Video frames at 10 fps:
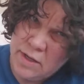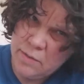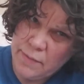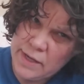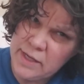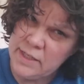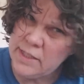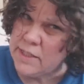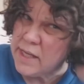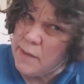But you can
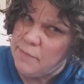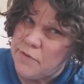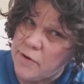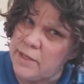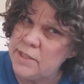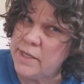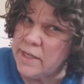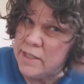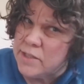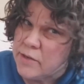just keep scrunching
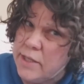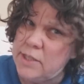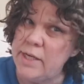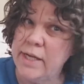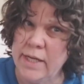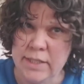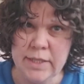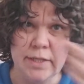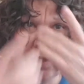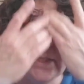it
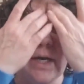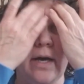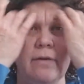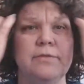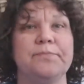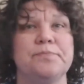until it's soft.